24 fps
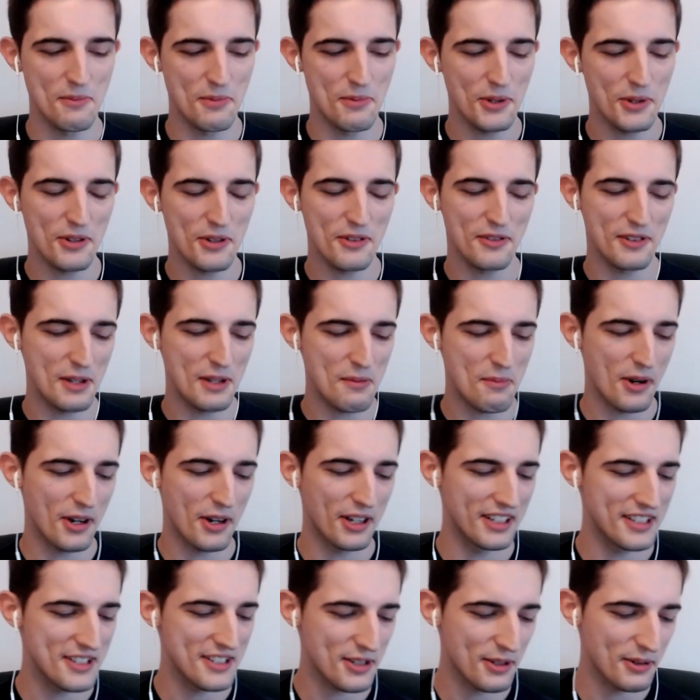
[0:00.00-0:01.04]
Beautifully
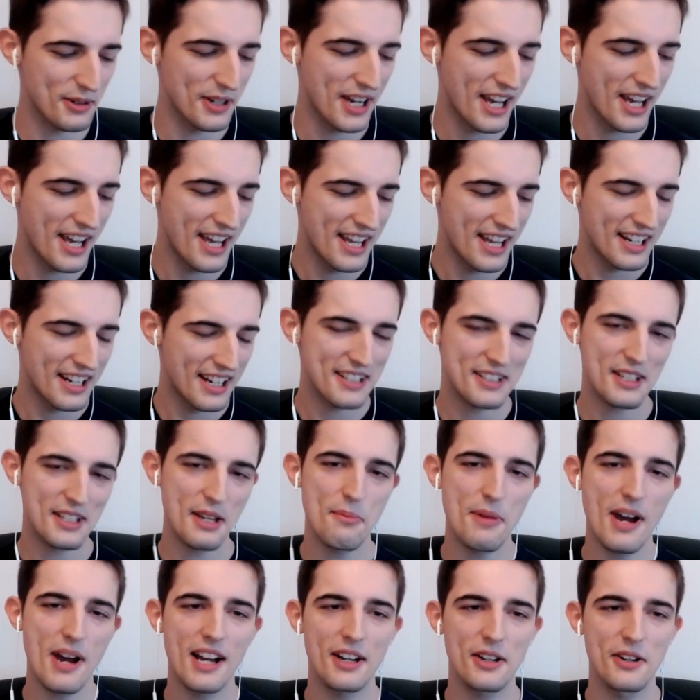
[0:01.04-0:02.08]
put. So let's
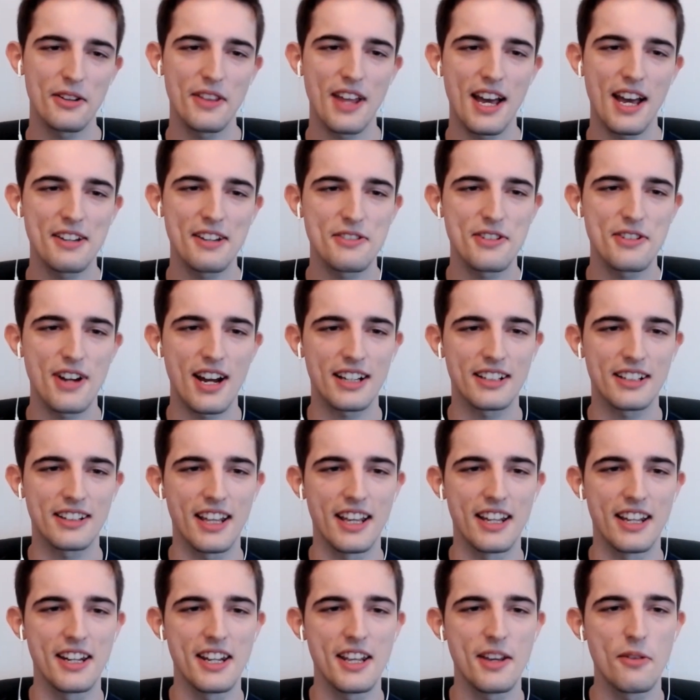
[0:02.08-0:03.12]
get back on that track
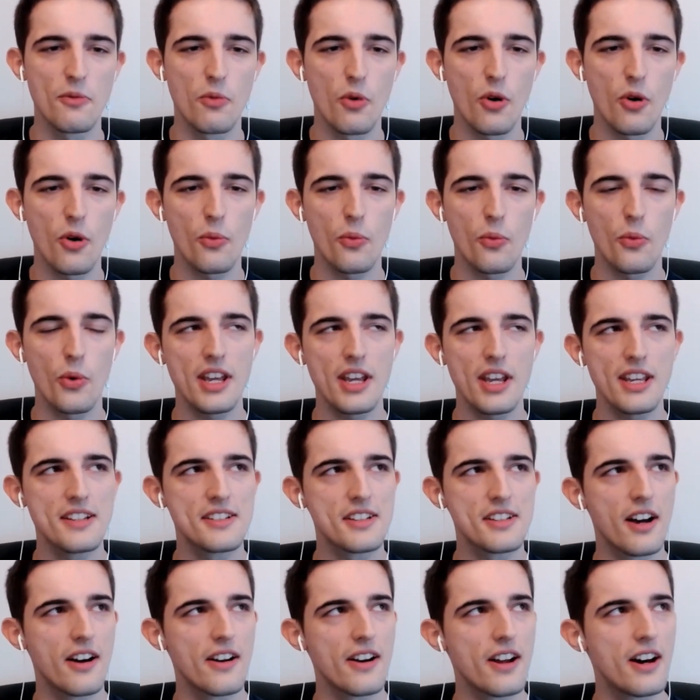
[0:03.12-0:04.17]
then. In what
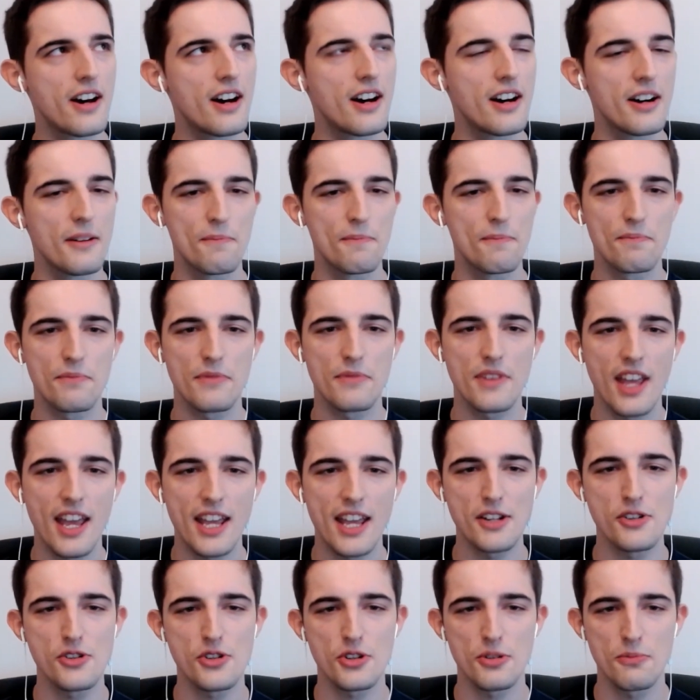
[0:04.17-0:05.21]
ways are our
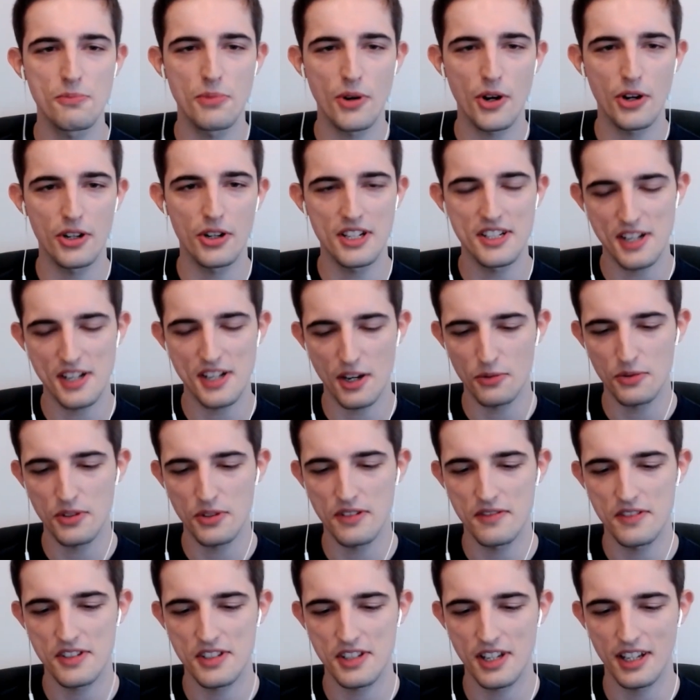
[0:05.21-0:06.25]
ancient bodies out
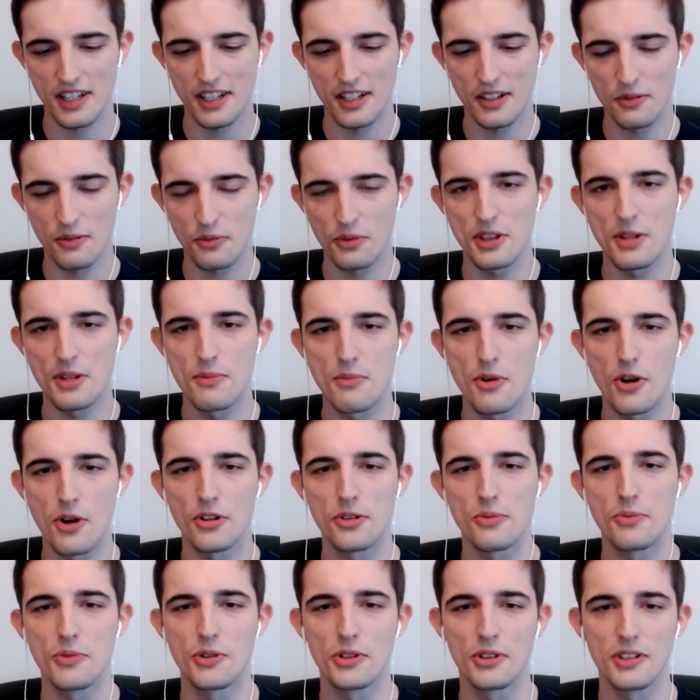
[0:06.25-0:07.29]
of sync with the
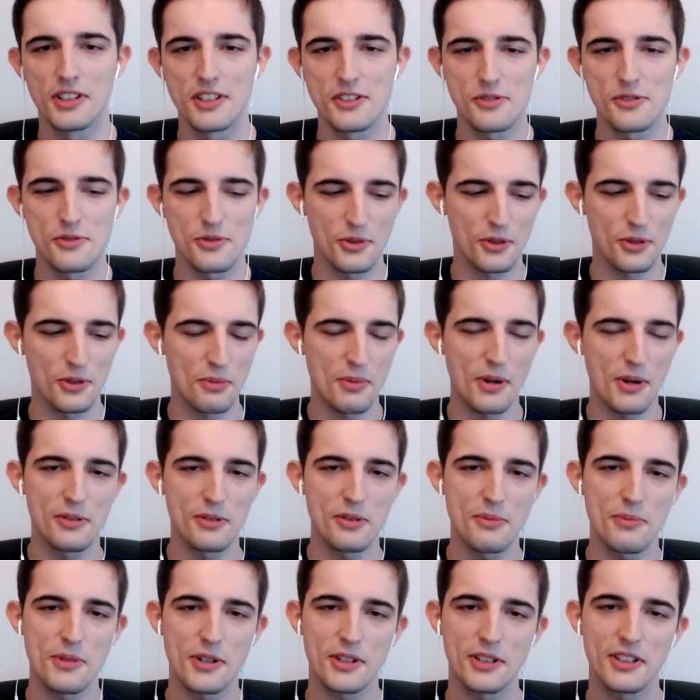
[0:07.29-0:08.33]
modern world, as you talk about
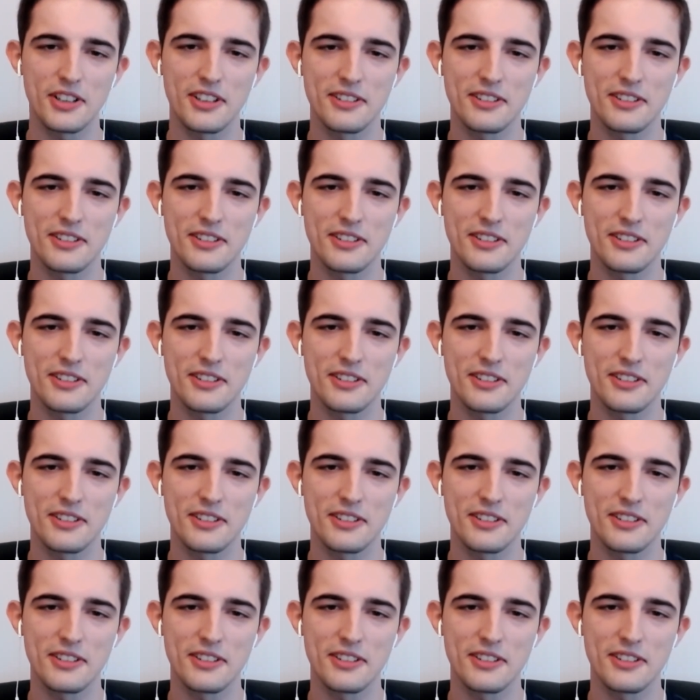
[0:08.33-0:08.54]
in the book?